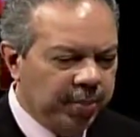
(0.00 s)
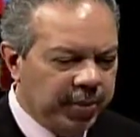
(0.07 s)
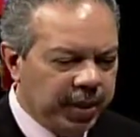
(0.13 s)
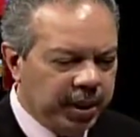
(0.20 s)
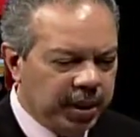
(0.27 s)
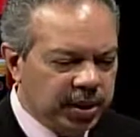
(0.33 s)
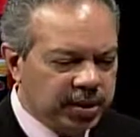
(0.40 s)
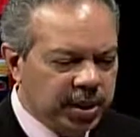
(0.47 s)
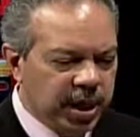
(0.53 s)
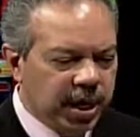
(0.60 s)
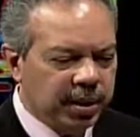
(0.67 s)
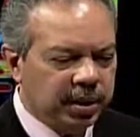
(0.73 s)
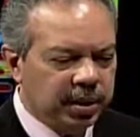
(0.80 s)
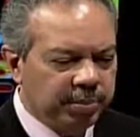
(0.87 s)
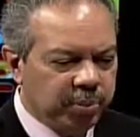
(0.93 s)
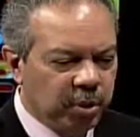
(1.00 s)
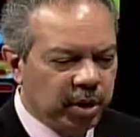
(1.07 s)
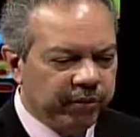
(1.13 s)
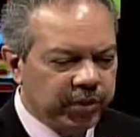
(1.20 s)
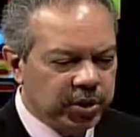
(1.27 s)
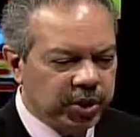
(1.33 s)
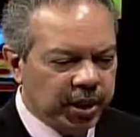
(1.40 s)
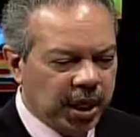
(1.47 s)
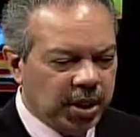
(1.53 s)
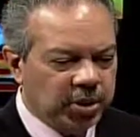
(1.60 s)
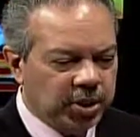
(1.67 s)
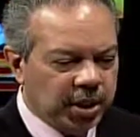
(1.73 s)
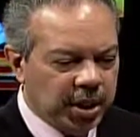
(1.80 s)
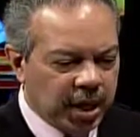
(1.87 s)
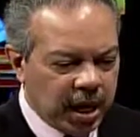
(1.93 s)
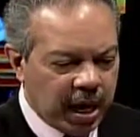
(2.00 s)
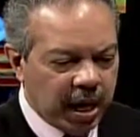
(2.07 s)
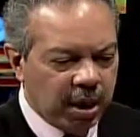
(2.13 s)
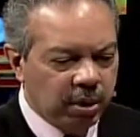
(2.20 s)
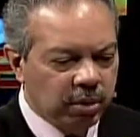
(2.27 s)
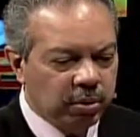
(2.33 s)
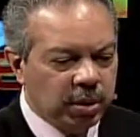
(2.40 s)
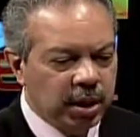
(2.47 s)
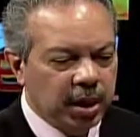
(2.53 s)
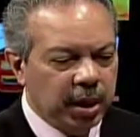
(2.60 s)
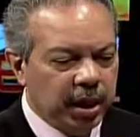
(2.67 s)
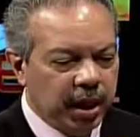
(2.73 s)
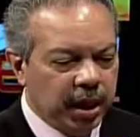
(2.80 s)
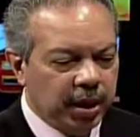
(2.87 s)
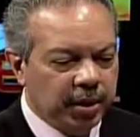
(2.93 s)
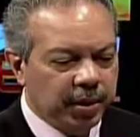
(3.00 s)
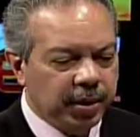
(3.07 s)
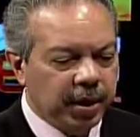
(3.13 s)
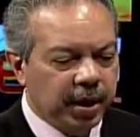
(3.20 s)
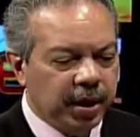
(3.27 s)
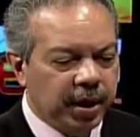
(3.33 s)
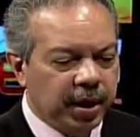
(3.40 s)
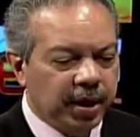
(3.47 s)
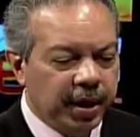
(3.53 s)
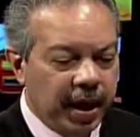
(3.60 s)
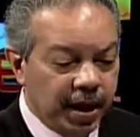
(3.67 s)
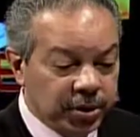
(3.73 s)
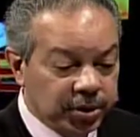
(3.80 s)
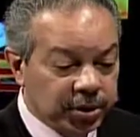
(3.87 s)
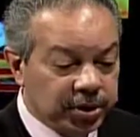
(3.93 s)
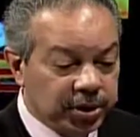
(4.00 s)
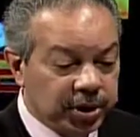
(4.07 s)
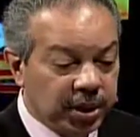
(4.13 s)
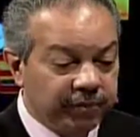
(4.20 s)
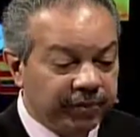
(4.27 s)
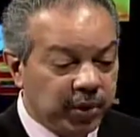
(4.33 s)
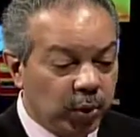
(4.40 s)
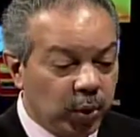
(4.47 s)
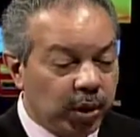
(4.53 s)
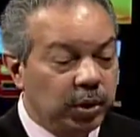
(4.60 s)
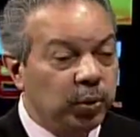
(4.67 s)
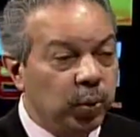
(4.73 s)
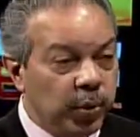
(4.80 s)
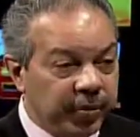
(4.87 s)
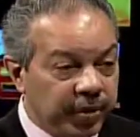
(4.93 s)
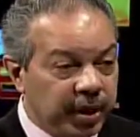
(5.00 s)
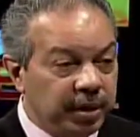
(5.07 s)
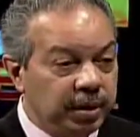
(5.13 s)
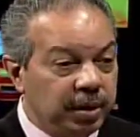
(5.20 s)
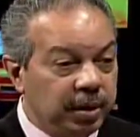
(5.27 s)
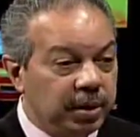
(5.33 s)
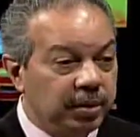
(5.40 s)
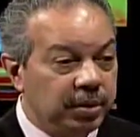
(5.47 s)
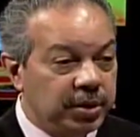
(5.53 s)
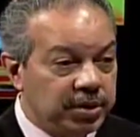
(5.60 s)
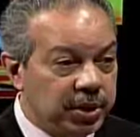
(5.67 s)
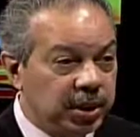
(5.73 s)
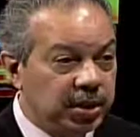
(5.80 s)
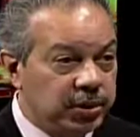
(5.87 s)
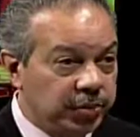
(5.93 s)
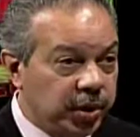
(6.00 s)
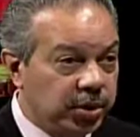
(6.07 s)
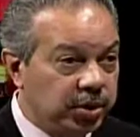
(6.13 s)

But is not the Board of Education now an agency, if you will, within the city structure?